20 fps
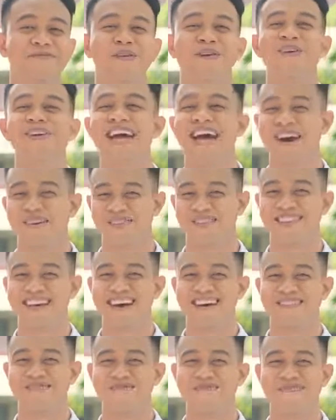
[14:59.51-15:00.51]
our
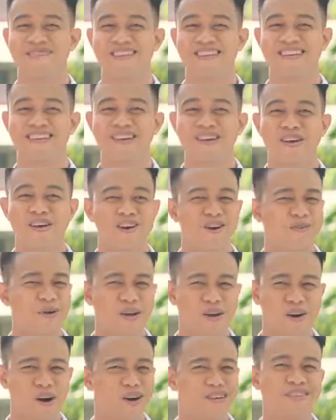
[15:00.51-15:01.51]
outline. We
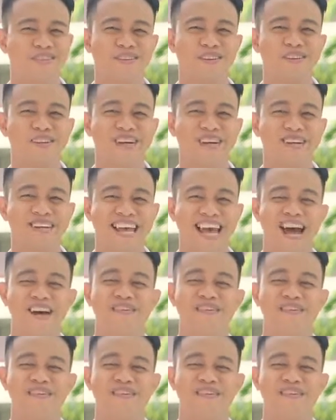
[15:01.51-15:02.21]
also learned how